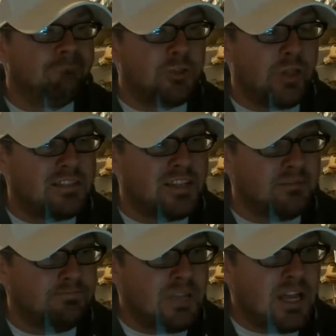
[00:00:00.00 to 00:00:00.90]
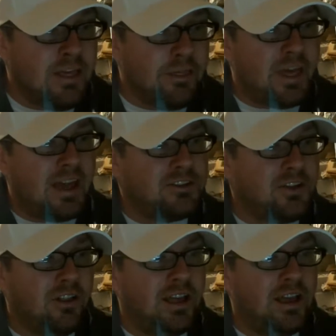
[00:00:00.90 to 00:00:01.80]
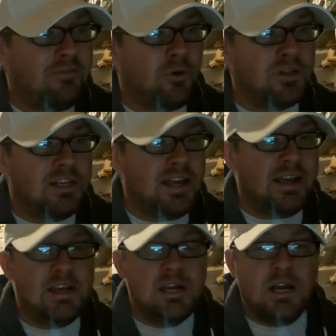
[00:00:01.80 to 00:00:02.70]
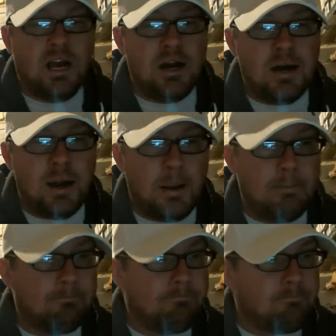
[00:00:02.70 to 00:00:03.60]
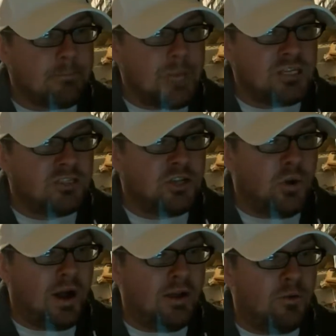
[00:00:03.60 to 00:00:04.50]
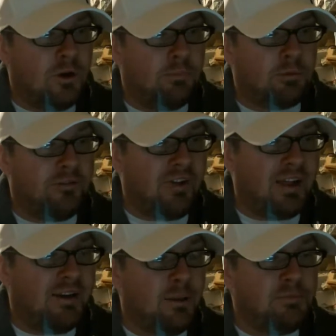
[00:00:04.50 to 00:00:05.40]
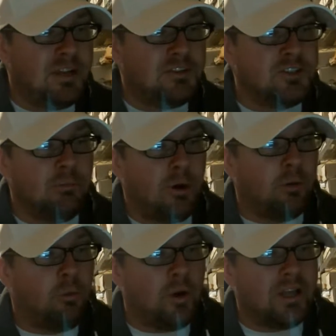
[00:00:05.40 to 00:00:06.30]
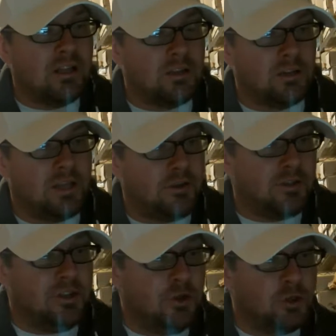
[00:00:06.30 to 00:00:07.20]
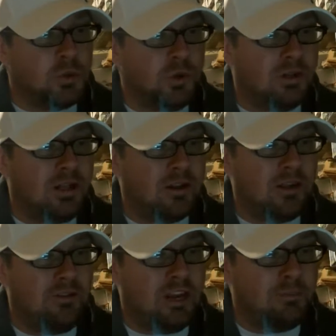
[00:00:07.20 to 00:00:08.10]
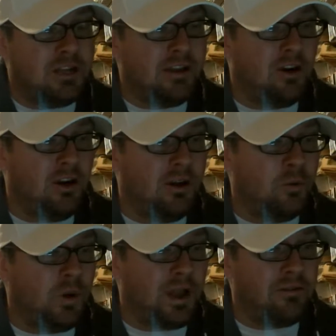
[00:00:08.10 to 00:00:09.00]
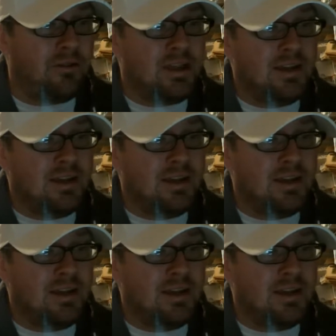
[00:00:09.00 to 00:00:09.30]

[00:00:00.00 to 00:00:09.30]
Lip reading: So that's it. That is all I had for today. So I will provide an update tomorrow morning, a little later than usual. I'll give you an update on what I